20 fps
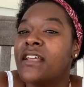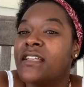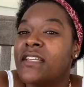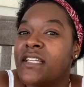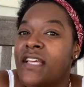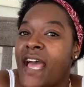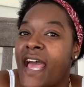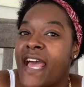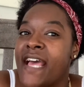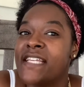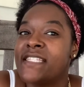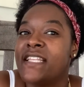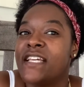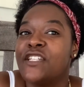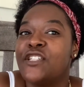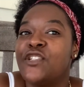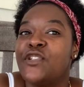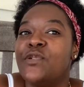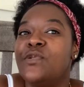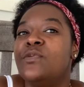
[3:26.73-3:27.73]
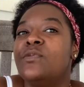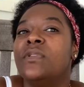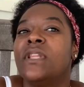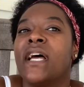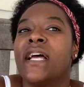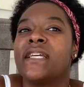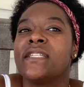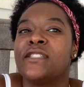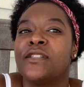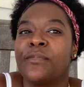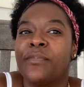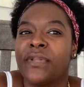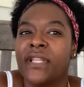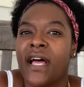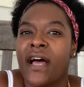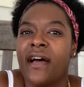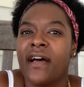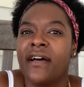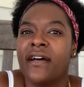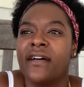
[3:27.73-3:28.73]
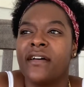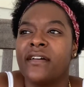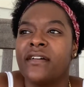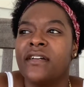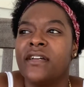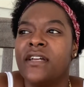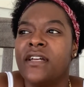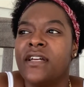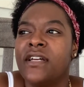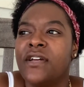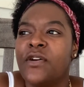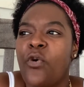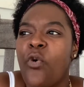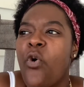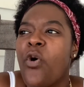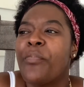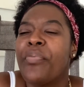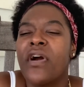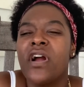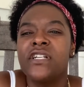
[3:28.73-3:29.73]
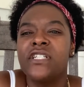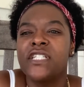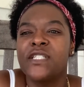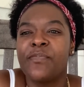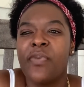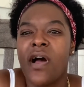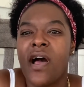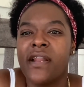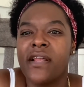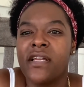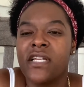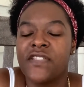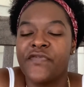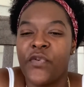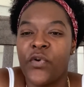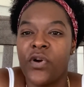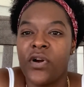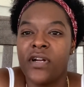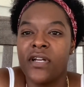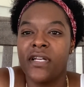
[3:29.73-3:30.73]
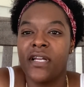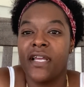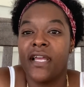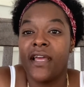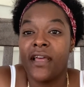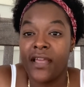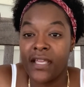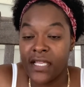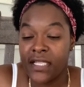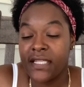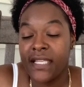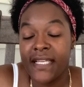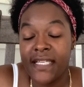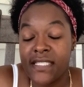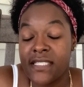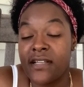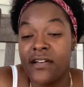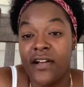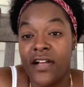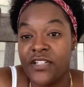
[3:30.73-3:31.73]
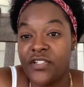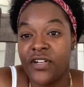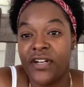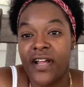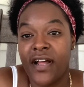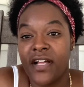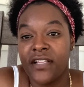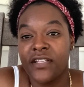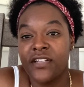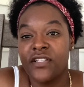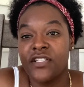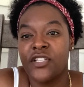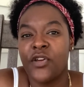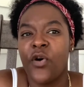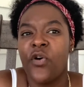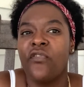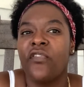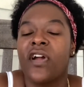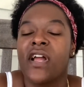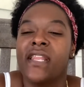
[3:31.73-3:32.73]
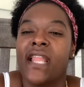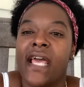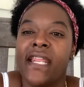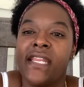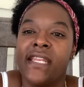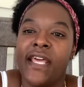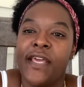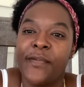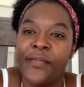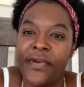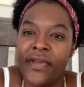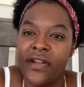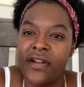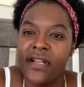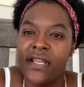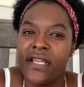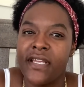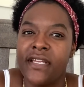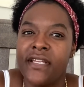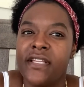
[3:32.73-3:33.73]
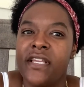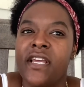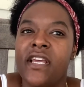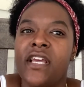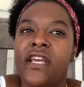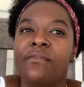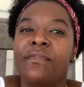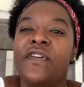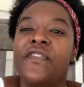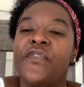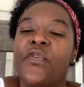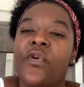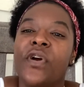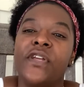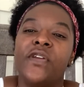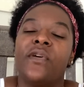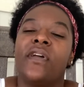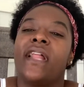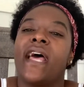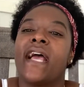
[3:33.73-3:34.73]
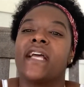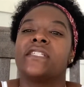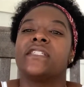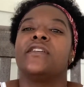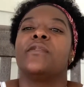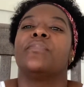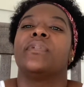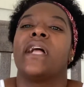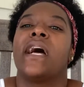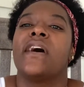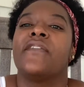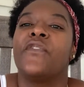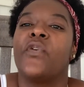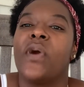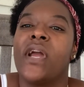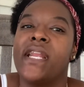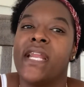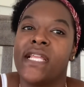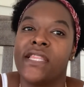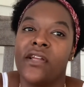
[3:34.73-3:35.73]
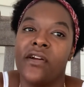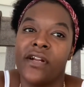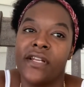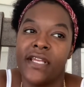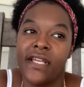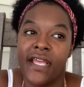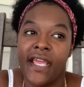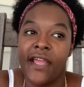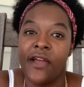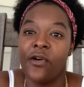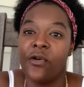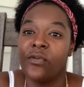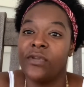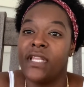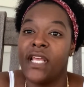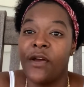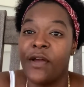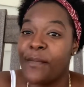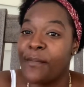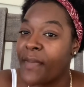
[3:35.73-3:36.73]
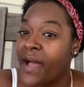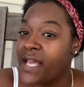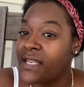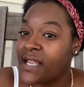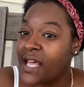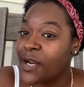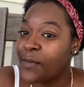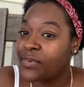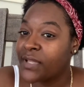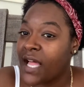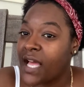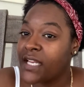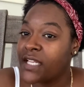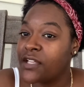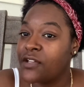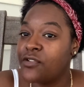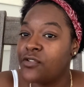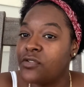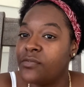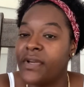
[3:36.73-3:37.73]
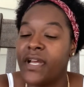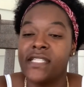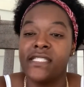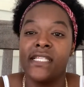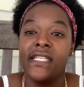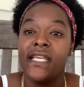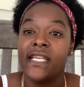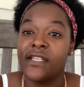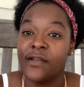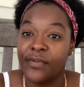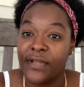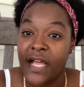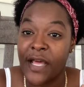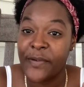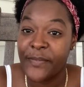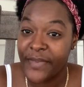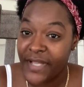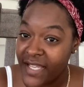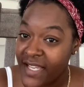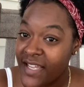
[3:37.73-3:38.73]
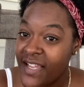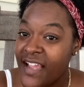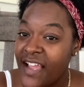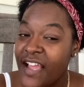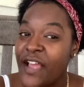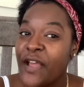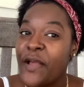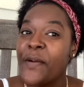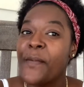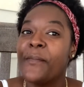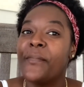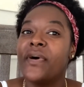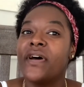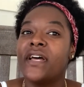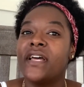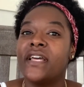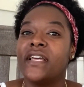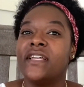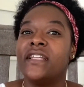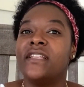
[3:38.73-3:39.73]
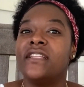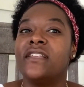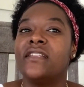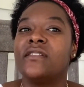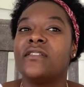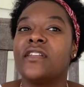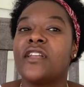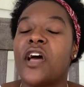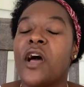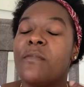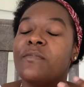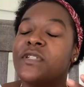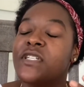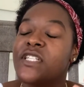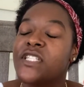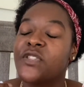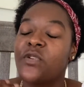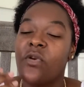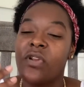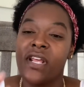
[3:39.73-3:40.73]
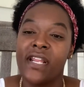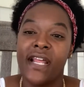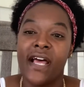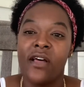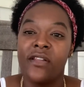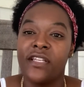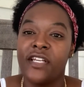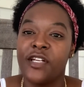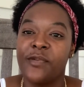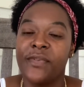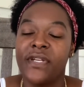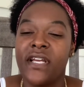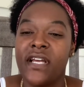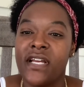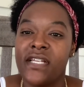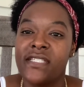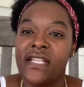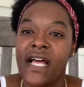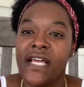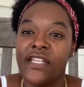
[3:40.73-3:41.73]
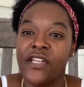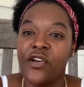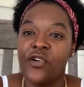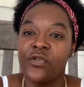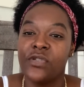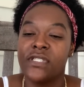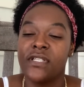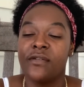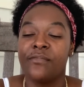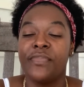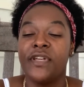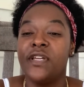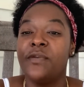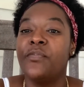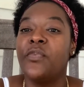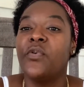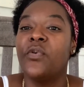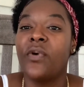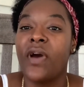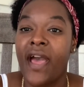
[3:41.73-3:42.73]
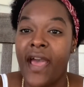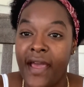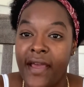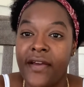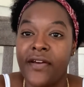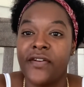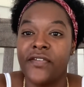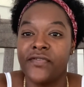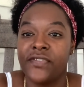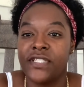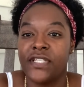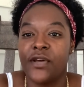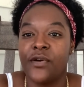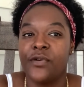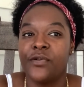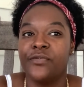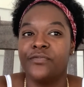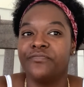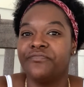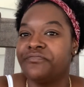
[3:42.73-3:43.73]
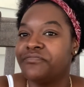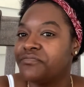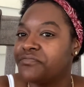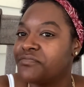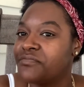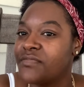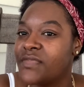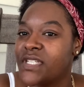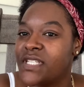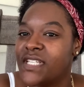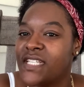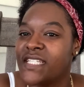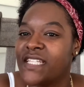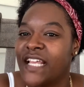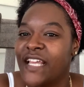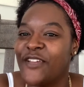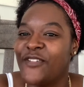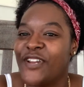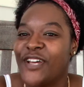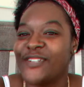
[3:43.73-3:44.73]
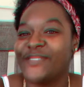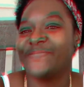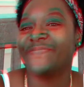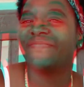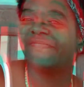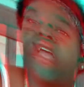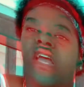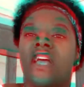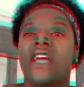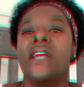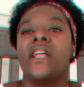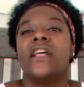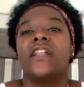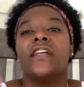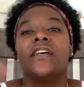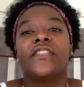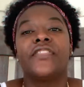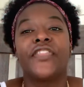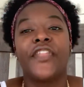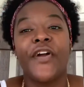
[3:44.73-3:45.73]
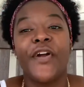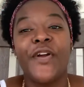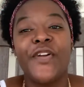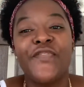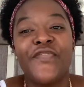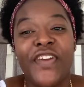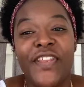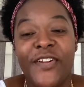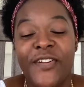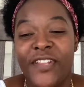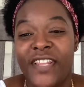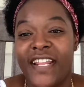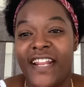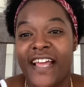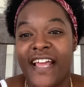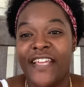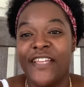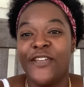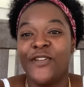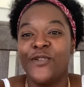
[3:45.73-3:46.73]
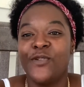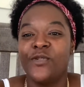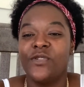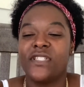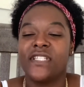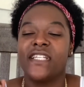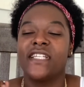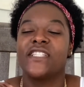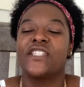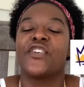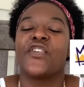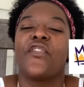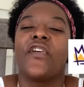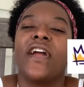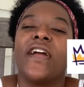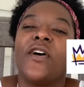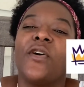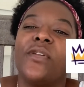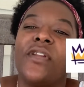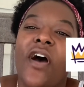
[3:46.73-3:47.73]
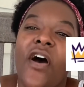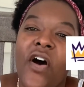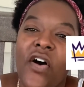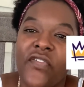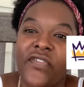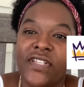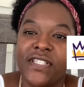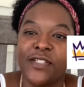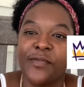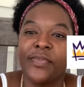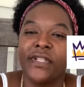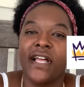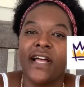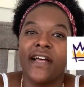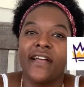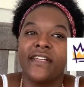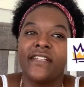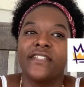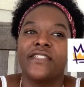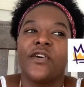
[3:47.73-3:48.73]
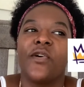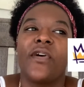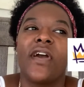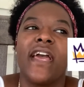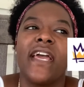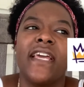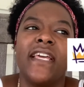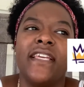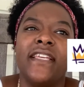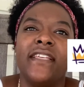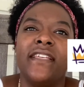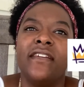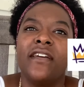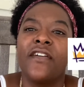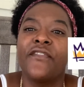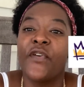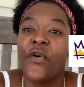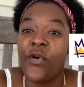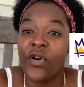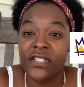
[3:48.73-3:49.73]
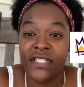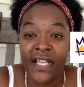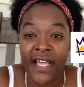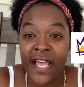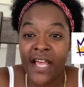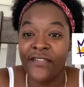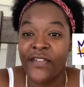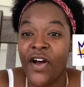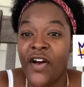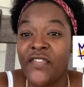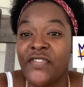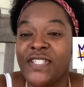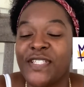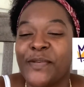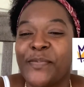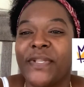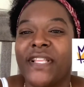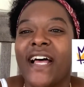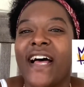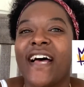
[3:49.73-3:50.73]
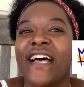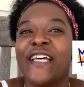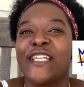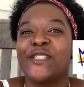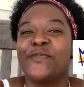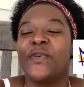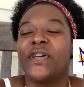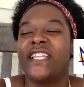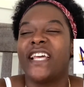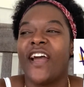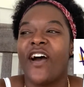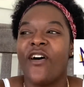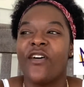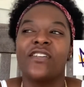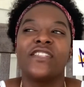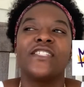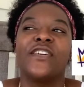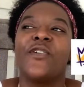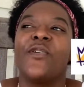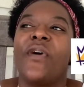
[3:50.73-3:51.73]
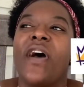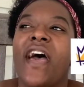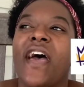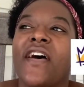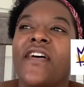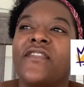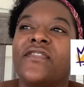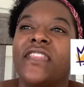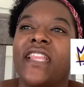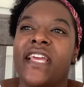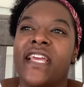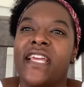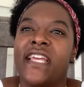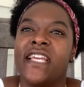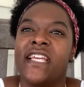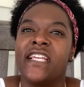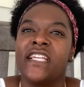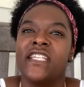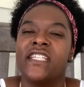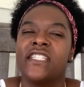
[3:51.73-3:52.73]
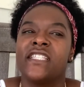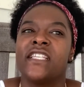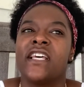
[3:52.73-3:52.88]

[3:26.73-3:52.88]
ask that you like supply or purchase products for at least $100 over a 90-day period before you can actually apply for a net 30 account. Now, it might not apply to you because it didn't apply to me, but I'm just throwing it out there because I know some people have. So just letting you know. Third vendor that I use is Crown Office Supplies. Okay, of course they have office supplies, but they also have things